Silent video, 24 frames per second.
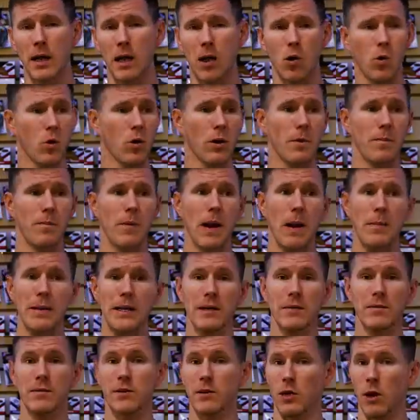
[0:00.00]
Or, I
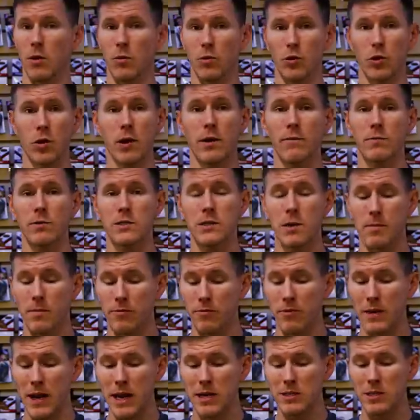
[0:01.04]
mean, you know, if you're looking for some
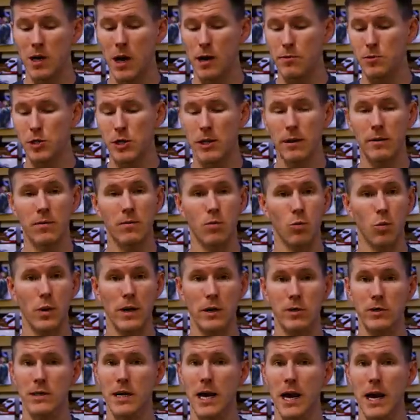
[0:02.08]
finesse option,
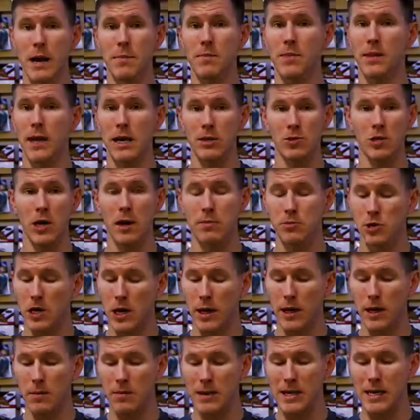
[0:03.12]
wintertime, that drop
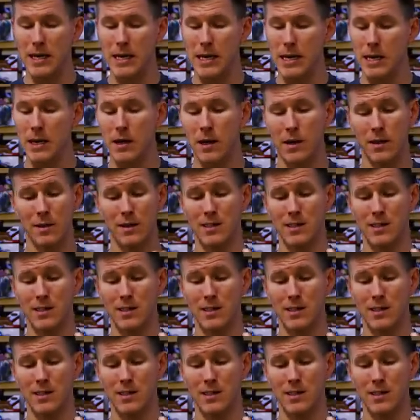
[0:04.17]
shot can be key.